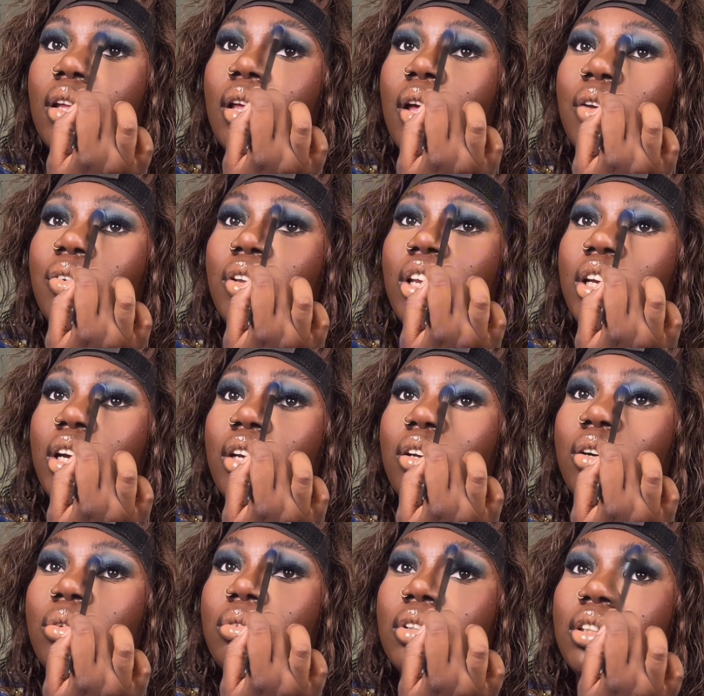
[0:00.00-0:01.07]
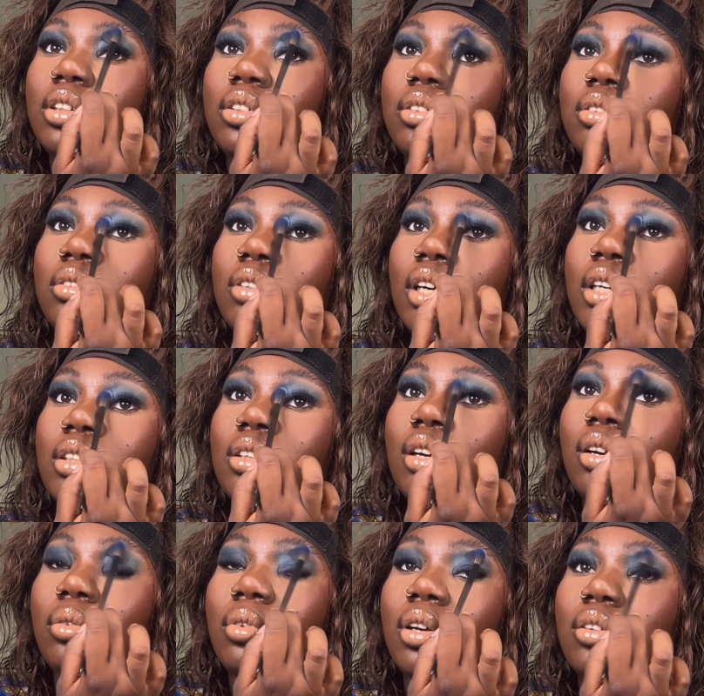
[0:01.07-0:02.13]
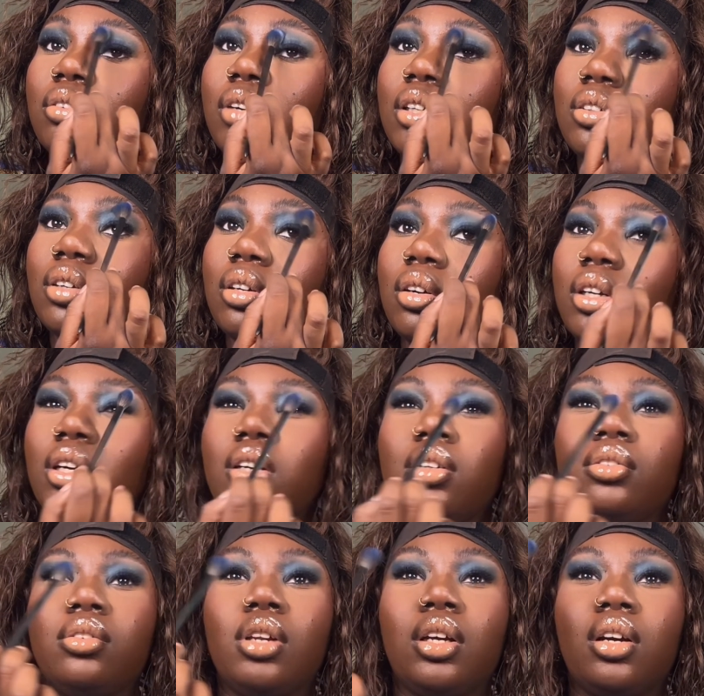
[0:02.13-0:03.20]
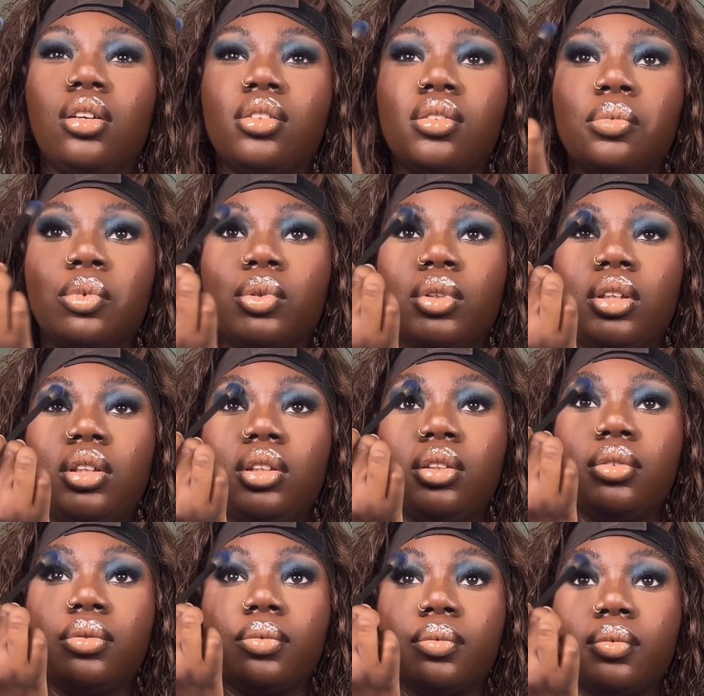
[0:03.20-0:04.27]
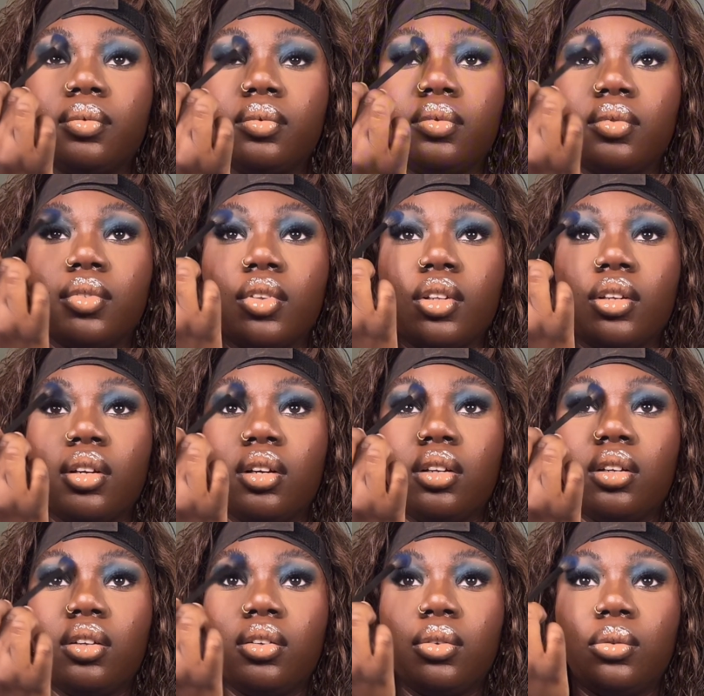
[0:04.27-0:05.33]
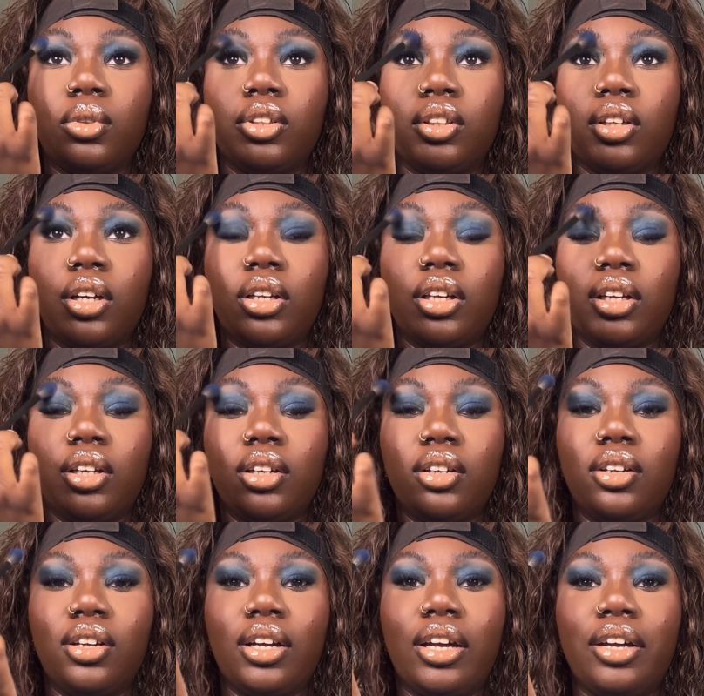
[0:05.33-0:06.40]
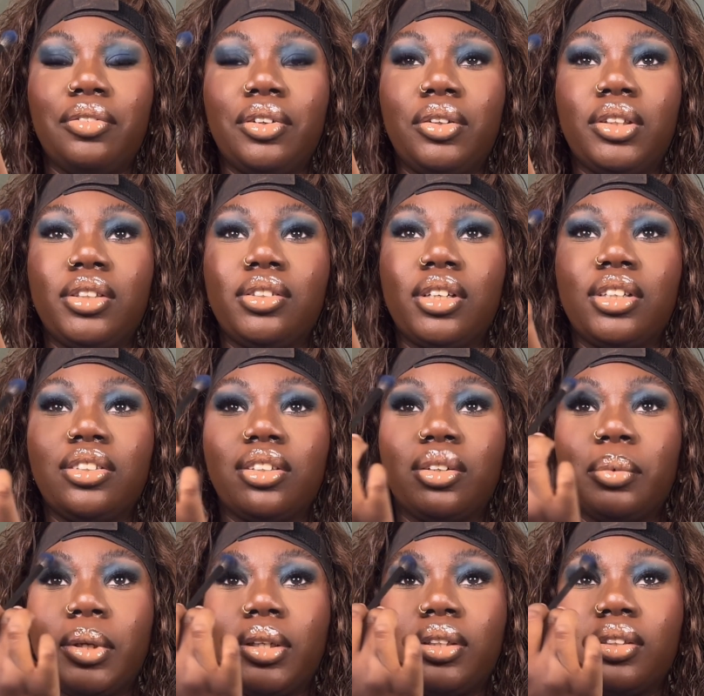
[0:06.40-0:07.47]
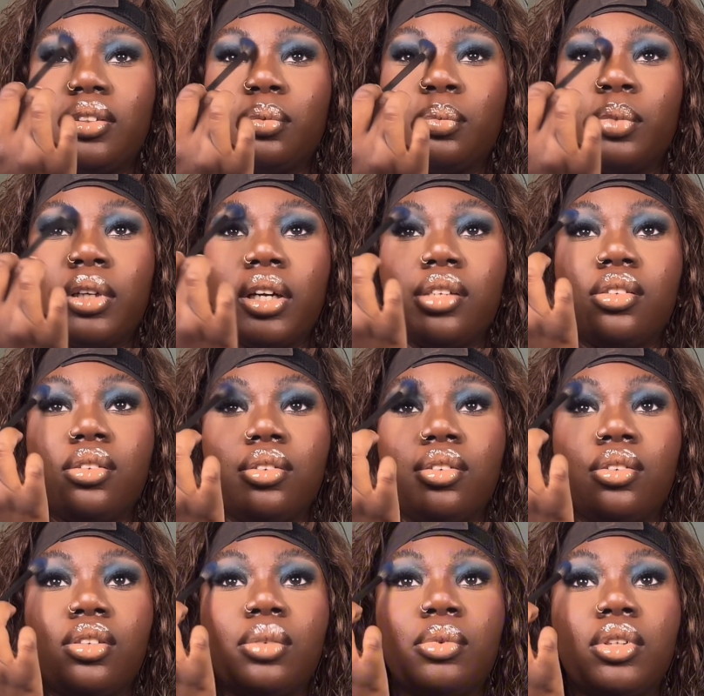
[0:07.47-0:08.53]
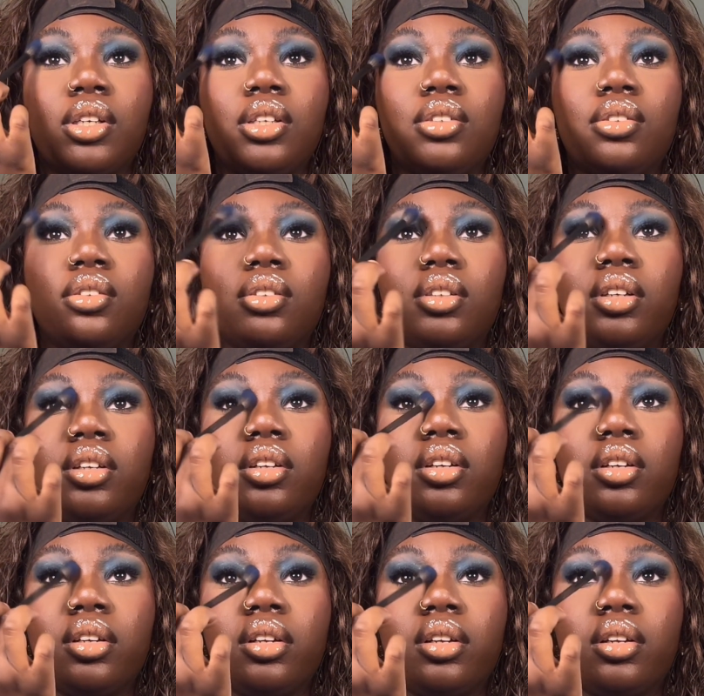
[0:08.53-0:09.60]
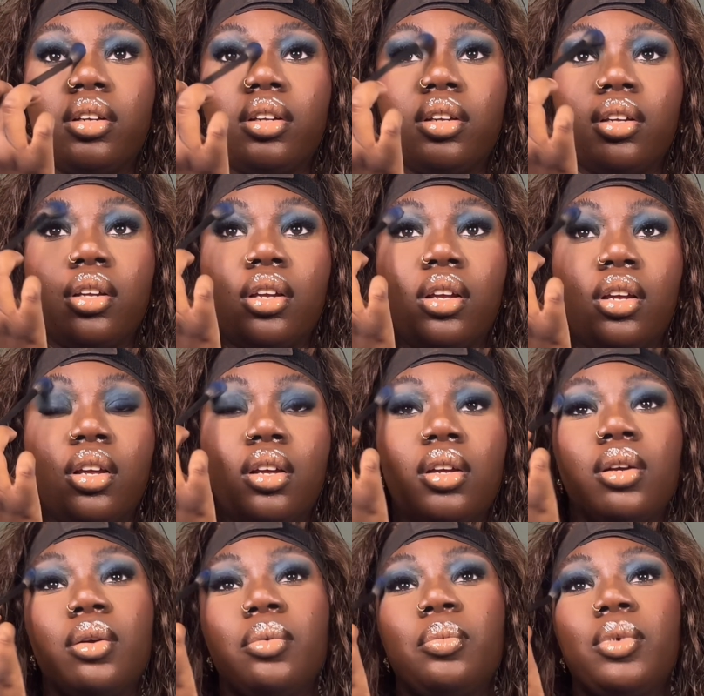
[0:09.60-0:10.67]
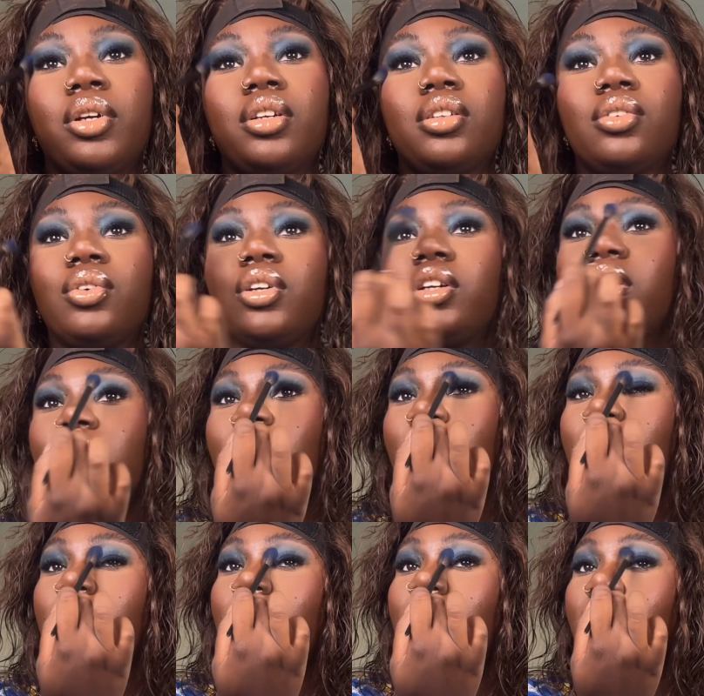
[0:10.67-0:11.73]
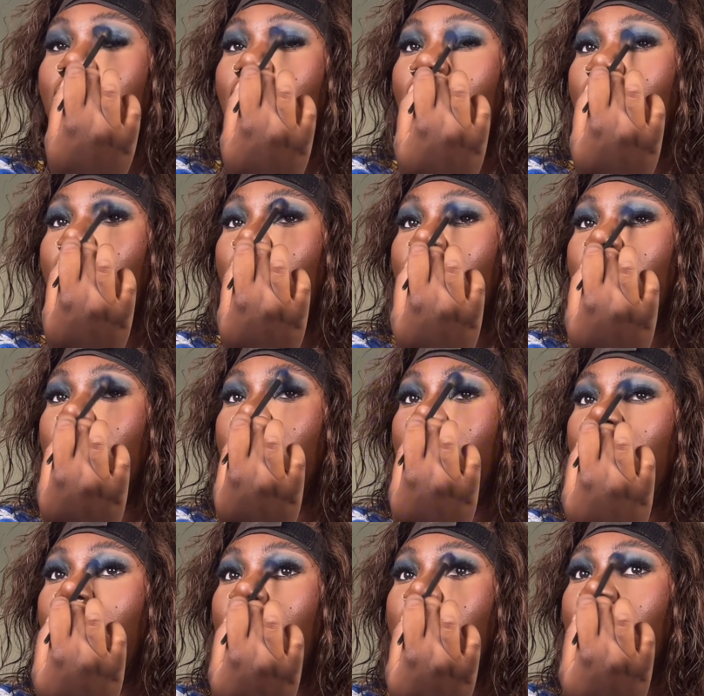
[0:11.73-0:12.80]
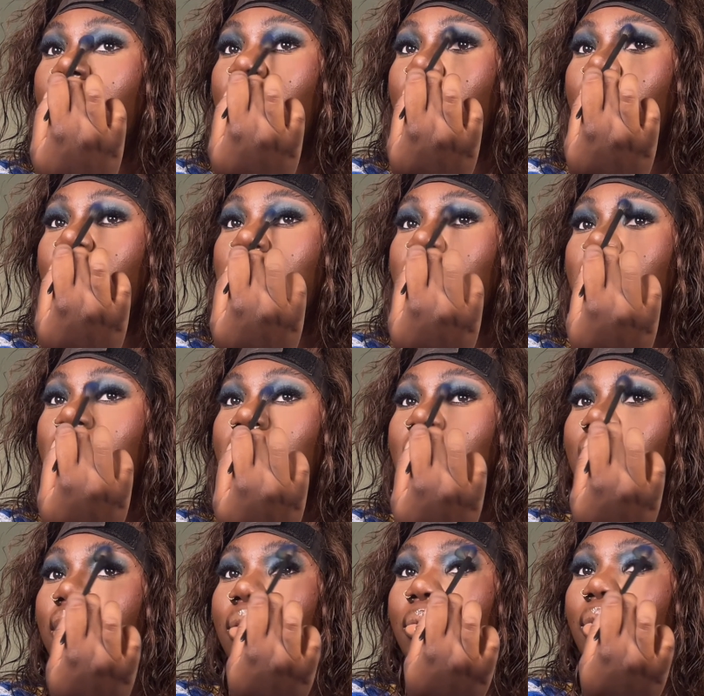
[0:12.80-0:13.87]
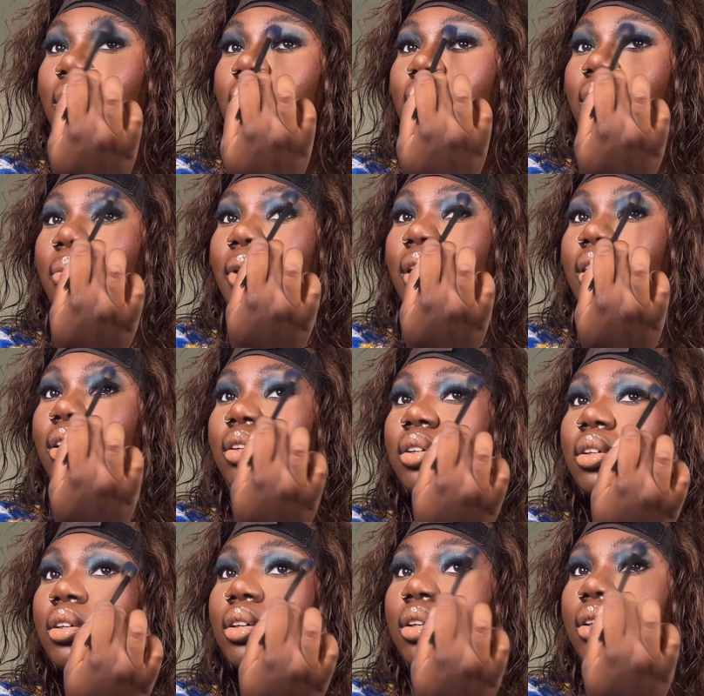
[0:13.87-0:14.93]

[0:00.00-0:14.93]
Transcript: I feel like I don't really do eyeshadow. When I do eyeshadow, I kind of do like a smoky, which I like. I have all these eyeshadow palettes, but I still use them occasionally. But it's funny, I feel like I don't do eyeshadow when I do it's like a monochromatic look.